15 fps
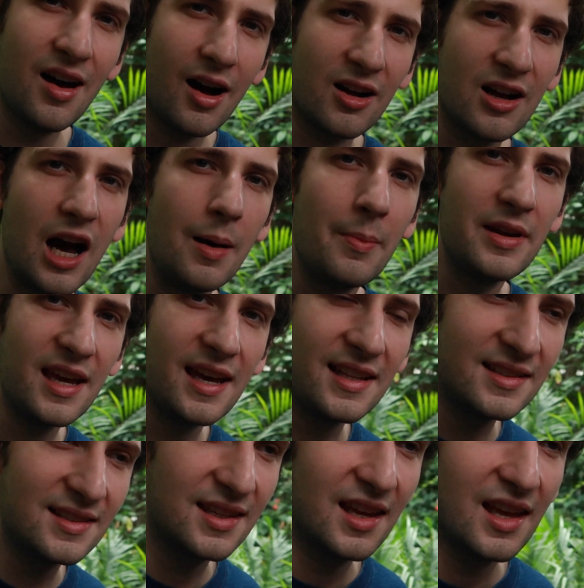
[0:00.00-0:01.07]

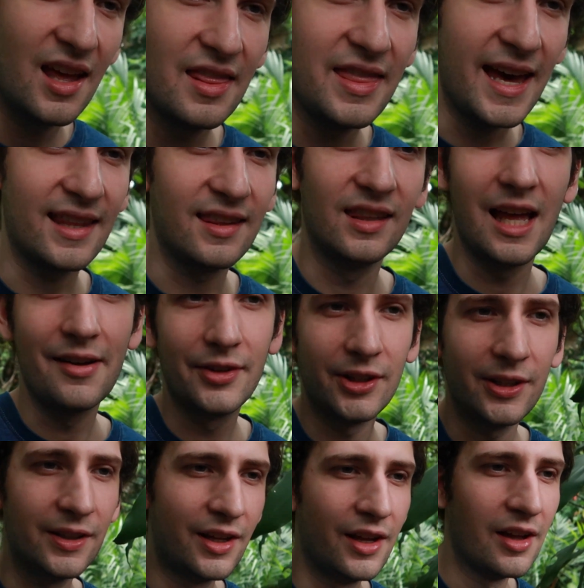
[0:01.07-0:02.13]
accommodate that
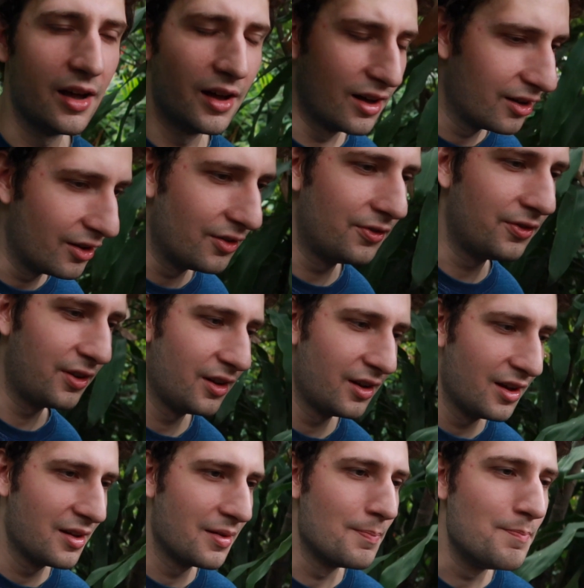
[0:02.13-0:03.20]
level of
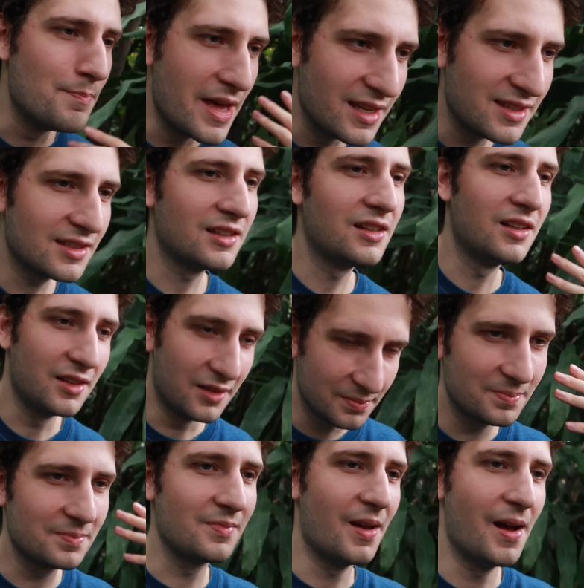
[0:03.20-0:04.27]
mental
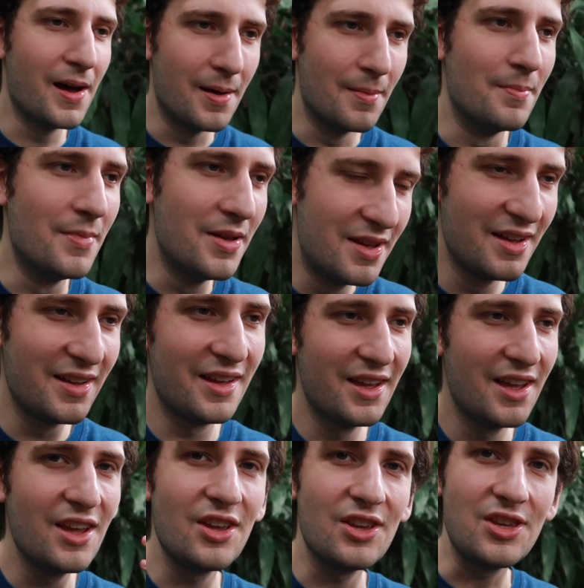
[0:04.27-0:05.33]
um,
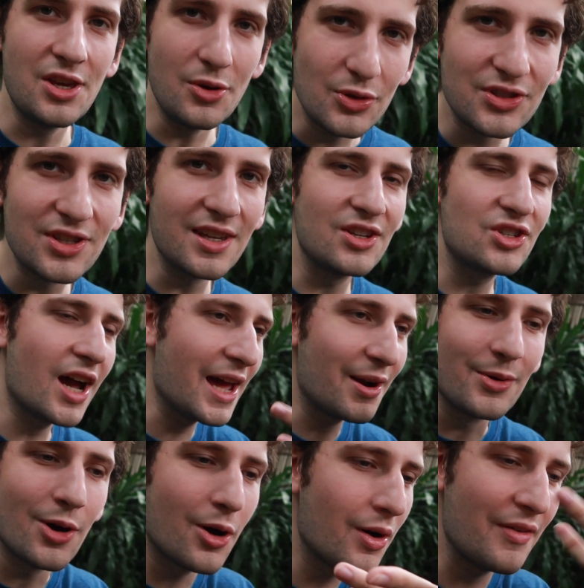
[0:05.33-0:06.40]
usage. I
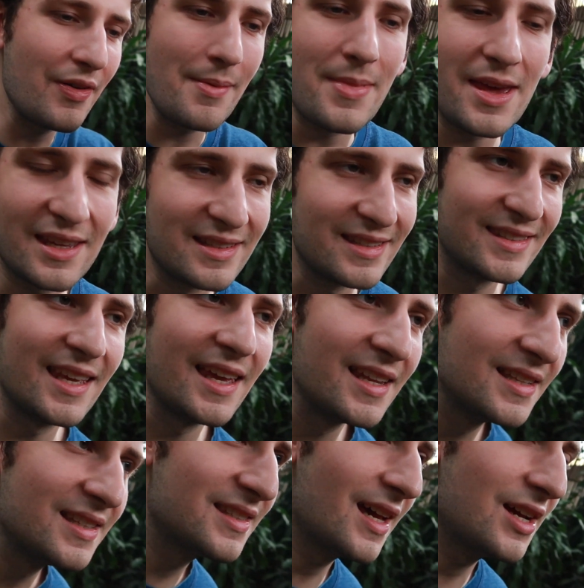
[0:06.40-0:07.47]
don't know if I'm making
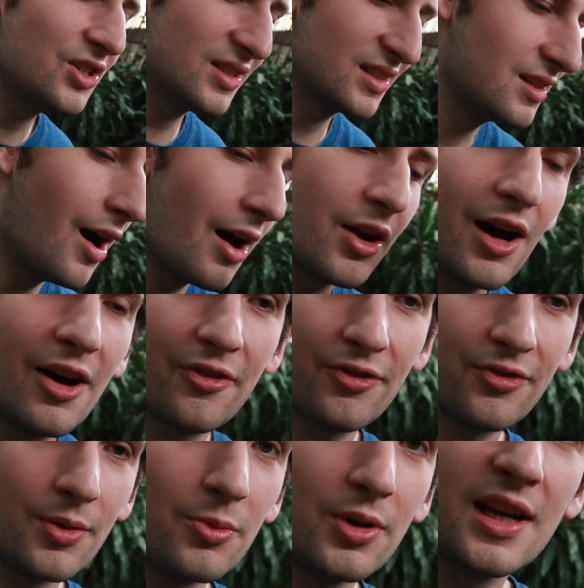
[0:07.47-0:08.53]
sense. I just got off
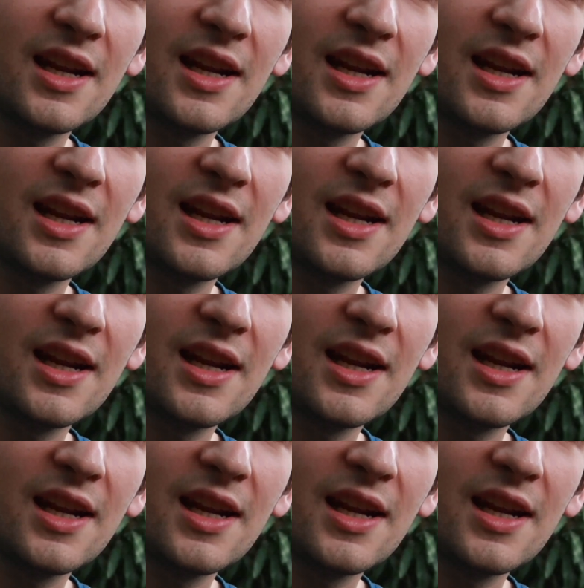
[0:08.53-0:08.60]
from